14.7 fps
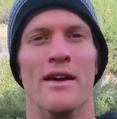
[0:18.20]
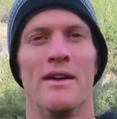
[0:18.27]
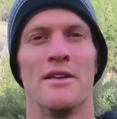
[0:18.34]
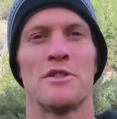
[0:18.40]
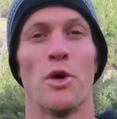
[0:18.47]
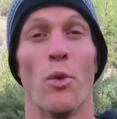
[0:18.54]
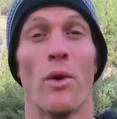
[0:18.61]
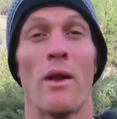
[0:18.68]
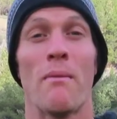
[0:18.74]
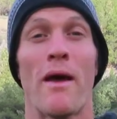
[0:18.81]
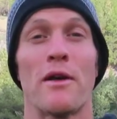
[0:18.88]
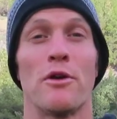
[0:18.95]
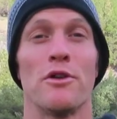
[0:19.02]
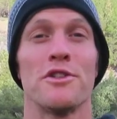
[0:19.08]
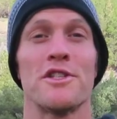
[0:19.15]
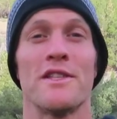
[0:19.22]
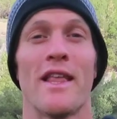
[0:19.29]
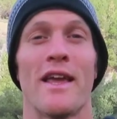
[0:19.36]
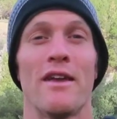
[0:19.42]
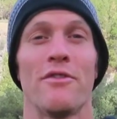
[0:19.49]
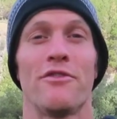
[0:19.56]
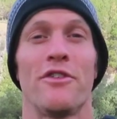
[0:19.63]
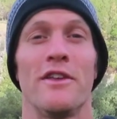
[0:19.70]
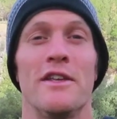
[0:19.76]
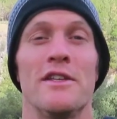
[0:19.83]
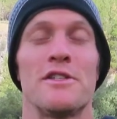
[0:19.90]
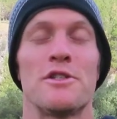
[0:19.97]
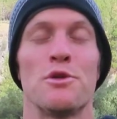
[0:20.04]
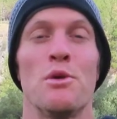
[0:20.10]
So one of my goals in life
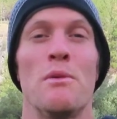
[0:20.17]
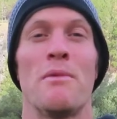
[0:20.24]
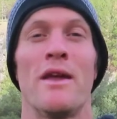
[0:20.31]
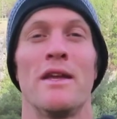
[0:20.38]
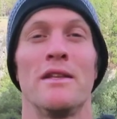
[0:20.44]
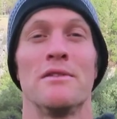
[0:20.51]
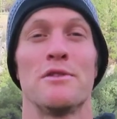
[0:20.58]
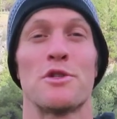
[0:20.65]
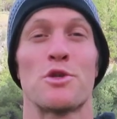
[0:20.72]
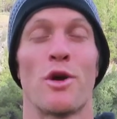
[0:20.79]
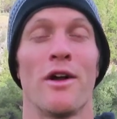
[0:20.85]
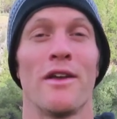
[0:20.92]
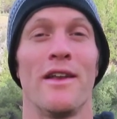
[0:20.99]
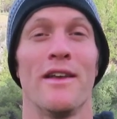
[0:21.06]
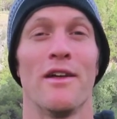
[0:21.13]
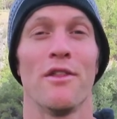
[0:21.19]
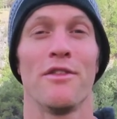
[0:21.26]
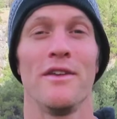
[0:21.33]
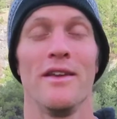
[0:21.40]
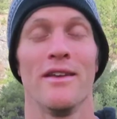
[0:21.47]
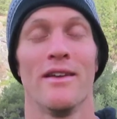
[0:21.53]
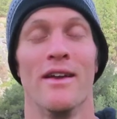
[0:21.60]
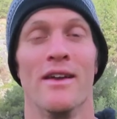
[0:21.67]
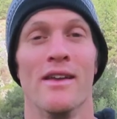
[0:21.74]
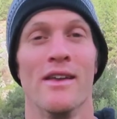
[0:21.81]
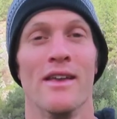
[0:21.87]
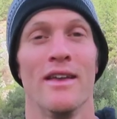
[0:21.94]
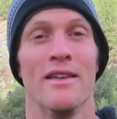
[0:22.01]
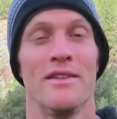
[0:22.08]
is to remain strong and healthy
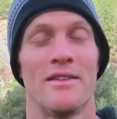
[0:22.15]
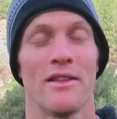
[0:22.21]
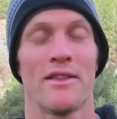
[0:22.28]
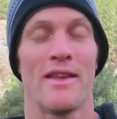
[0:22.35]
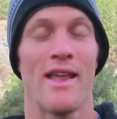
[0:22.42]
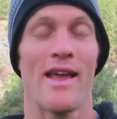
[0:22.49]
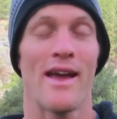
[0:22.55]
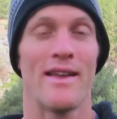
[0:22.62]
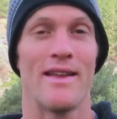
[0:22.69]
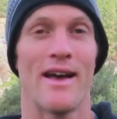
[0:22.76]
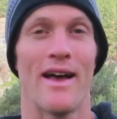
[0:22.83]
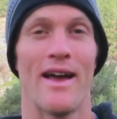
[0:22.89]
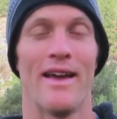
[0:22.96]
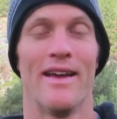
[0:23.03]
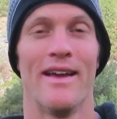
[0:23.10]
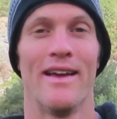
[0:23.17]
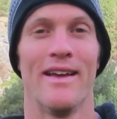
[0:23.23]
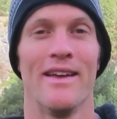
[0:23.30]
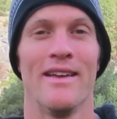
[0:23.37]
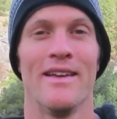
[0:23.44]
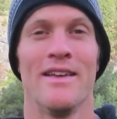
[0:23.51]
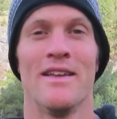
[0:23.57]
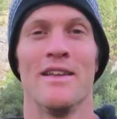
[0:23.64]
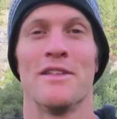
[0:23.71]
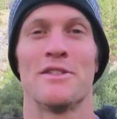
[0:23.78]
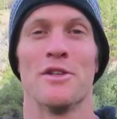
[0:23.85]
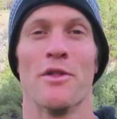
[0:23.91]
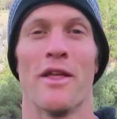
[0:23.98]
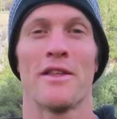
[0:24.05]
until the day I die.
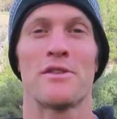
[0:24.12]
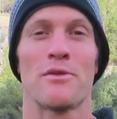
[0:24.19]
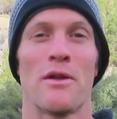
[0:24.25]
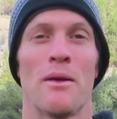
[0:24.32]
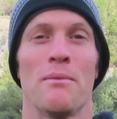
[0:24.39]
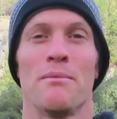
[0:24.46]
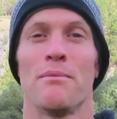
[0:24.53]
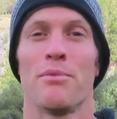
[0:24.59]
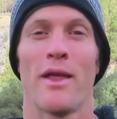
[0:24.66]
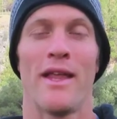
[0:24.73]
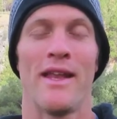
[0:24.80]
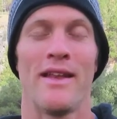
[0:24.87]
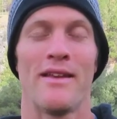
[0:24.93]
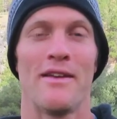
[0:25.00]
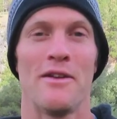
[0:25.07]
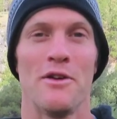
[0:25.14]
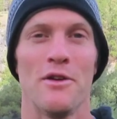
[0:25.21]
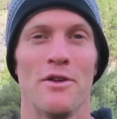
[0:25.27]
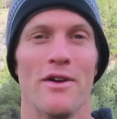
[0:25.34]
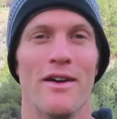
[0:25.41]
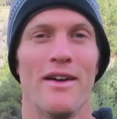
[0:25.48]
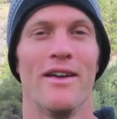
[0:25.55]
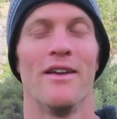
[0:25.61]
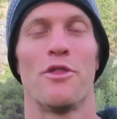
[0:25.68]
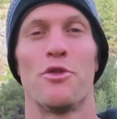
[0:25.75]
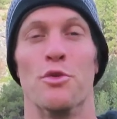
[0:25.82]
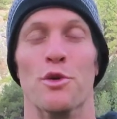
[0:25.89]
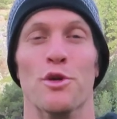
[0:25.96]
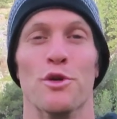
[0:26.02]
So that's what I'm planning to do
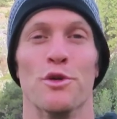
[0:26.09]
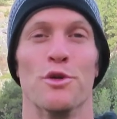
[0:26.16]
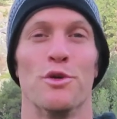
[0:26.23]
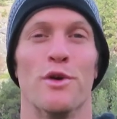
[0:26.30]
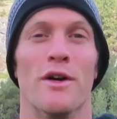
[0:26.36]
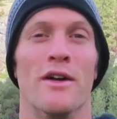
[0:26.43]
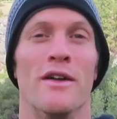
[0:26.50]
through